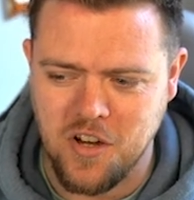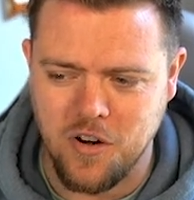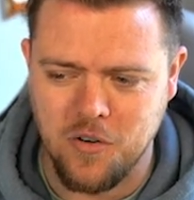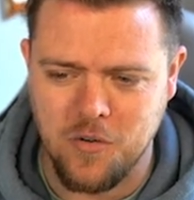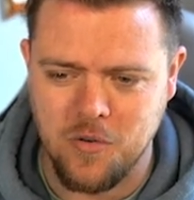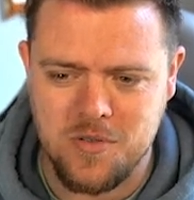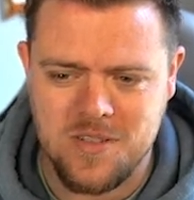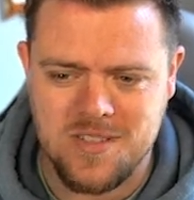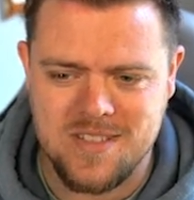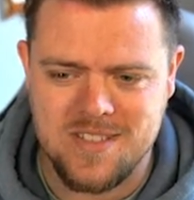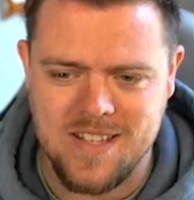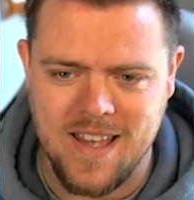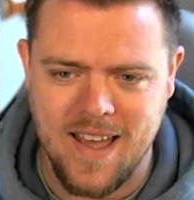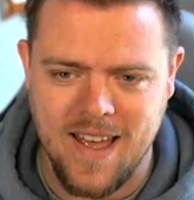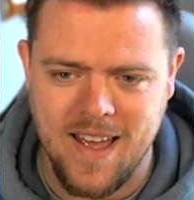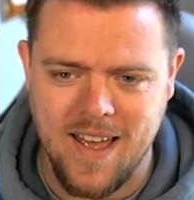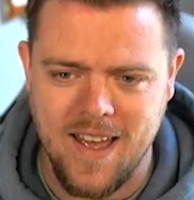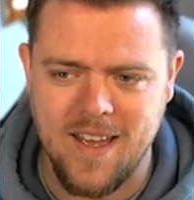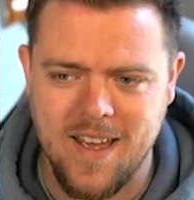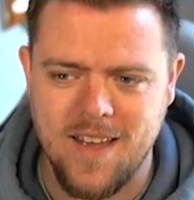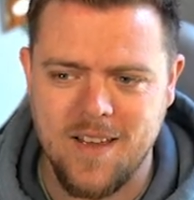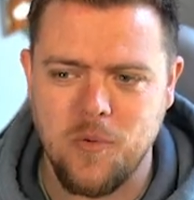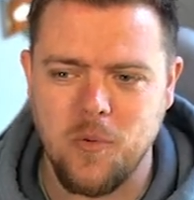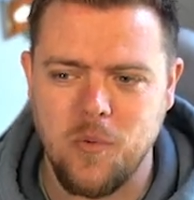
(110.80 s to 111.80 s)

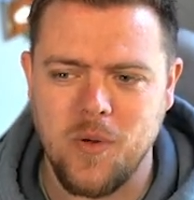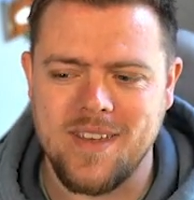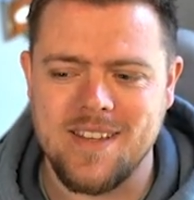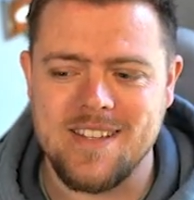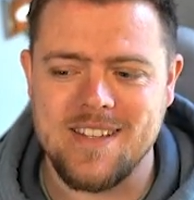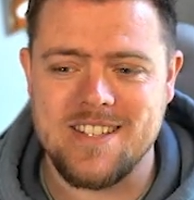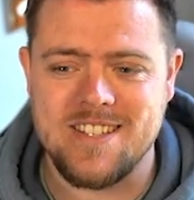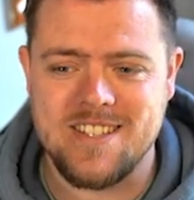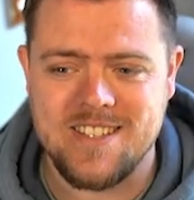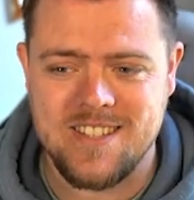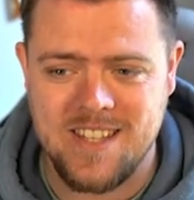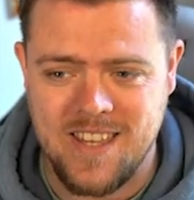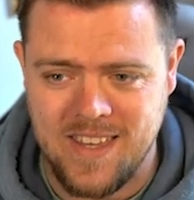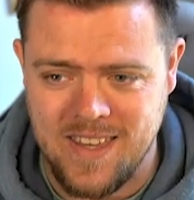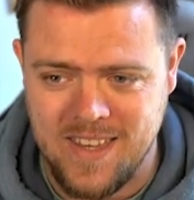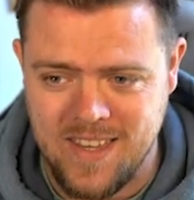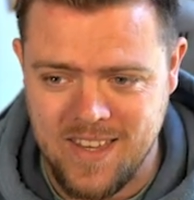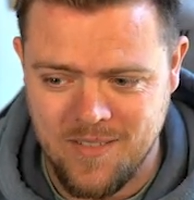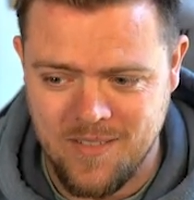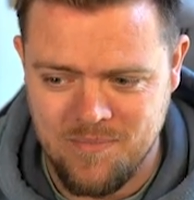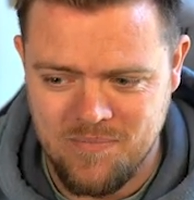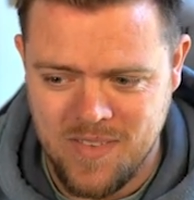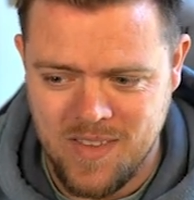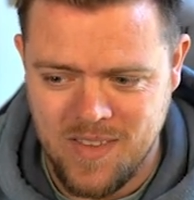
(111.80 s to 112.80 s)
Rutter. We can
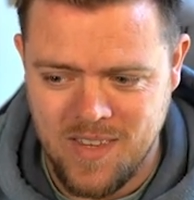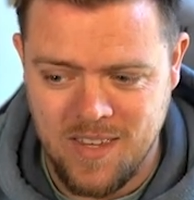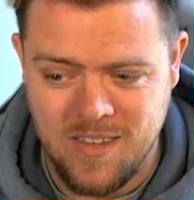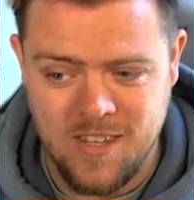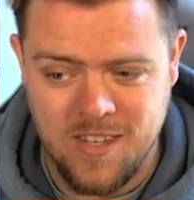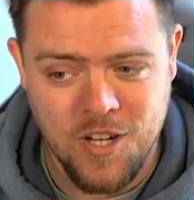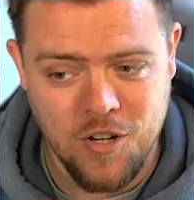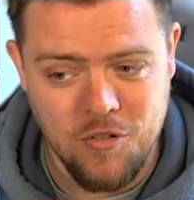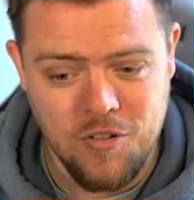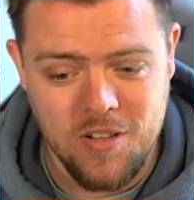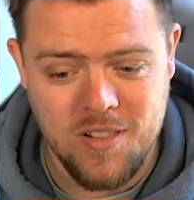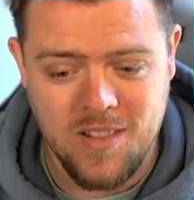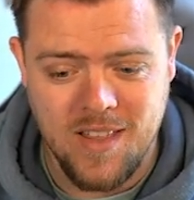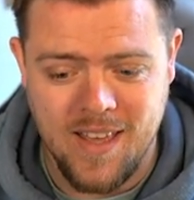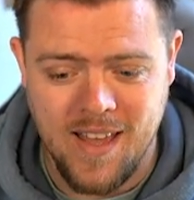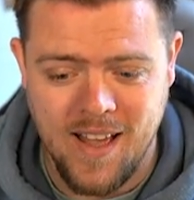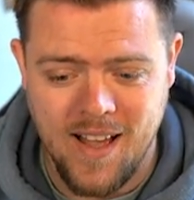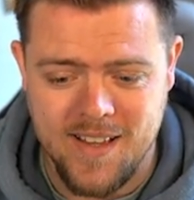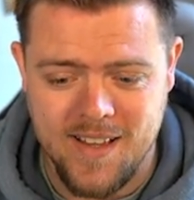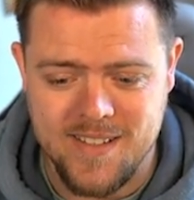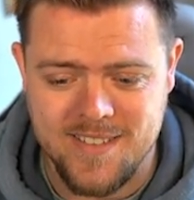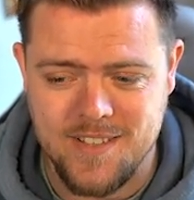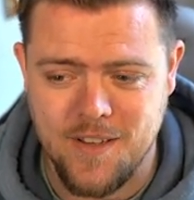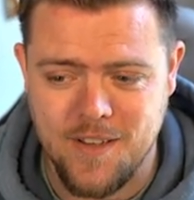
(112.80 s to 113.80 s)
see he currently
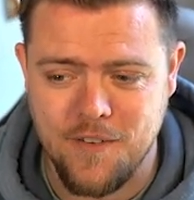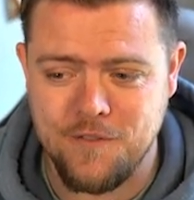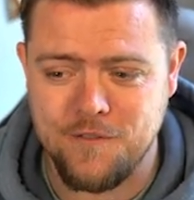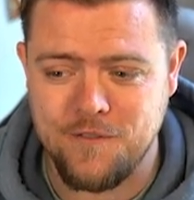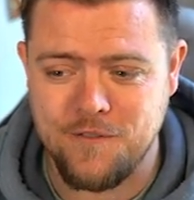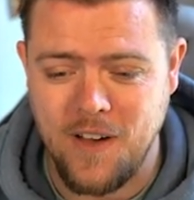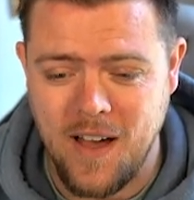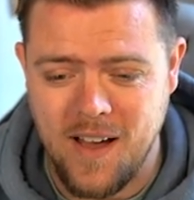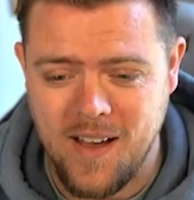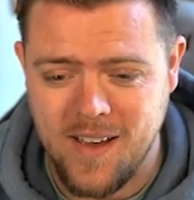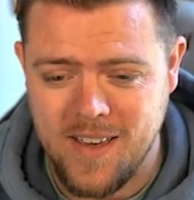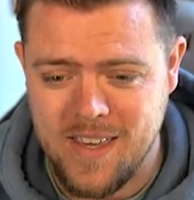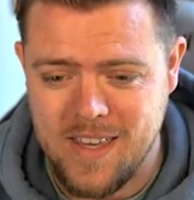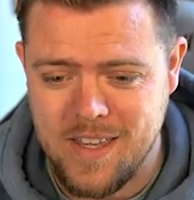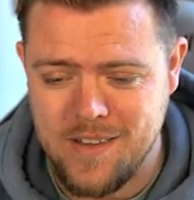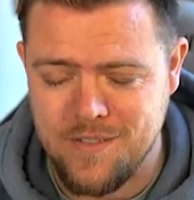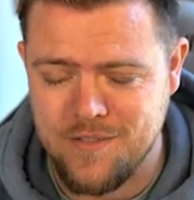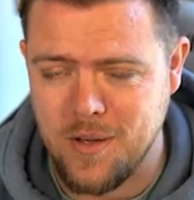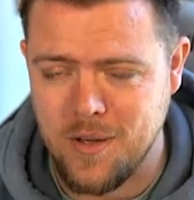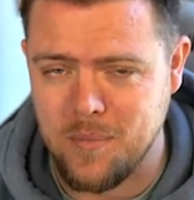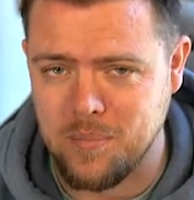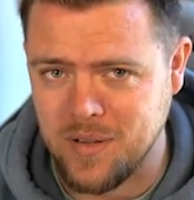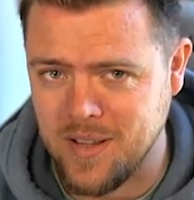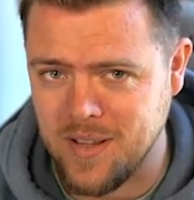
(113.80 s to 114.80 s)
has
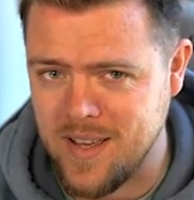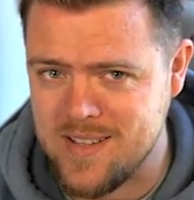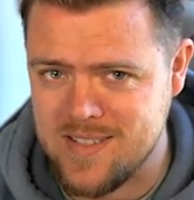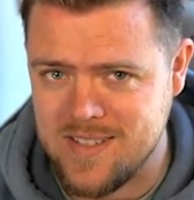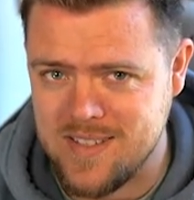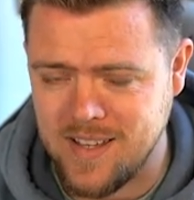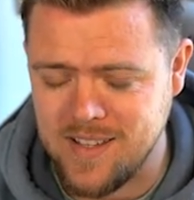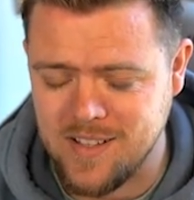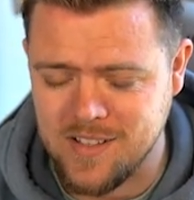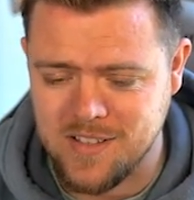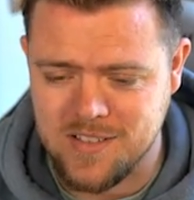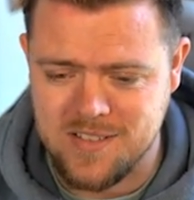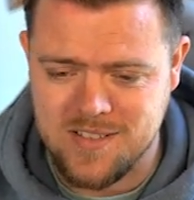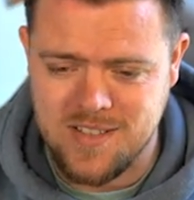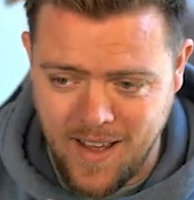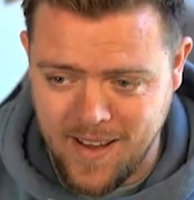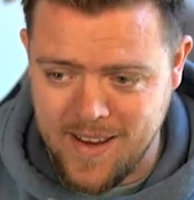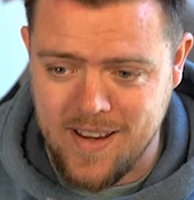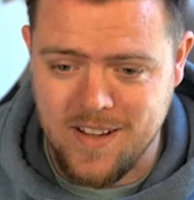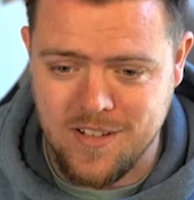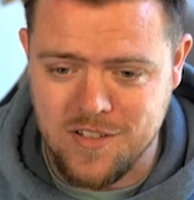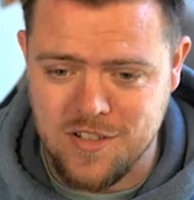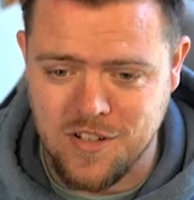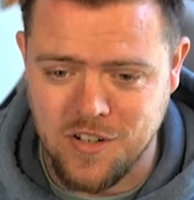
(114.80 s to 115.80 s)
5 playstyles
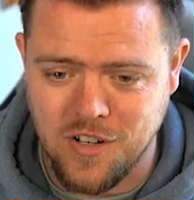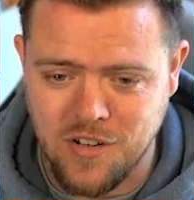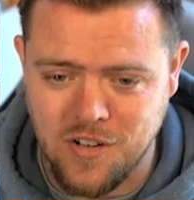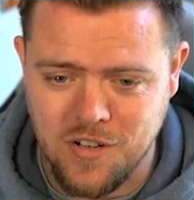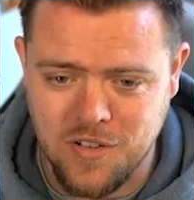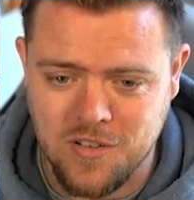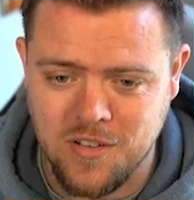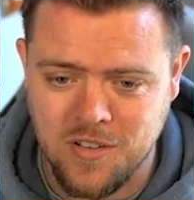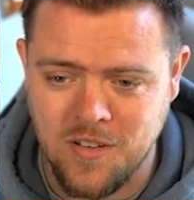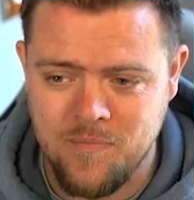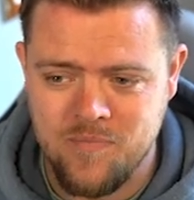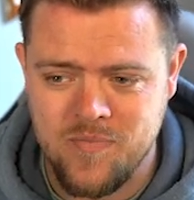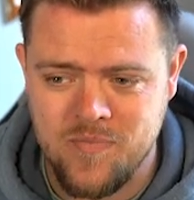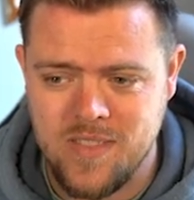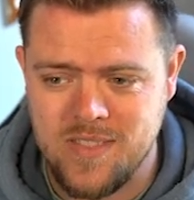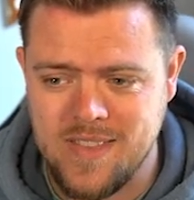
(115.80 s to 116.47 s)
in total.